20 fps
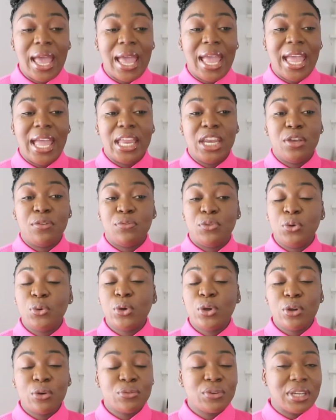And if you
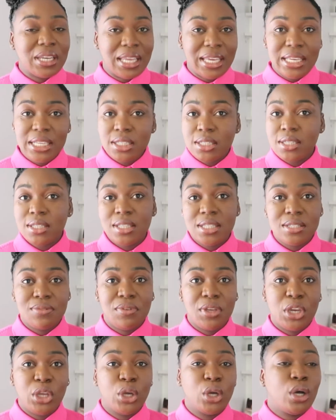could relate to this
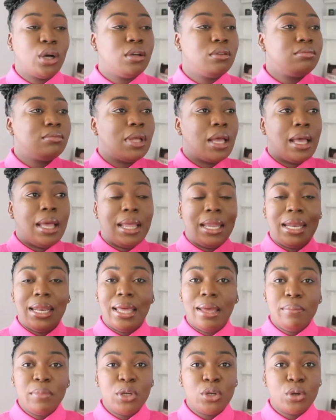video,
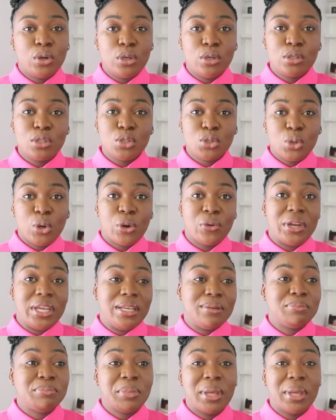let me know your story.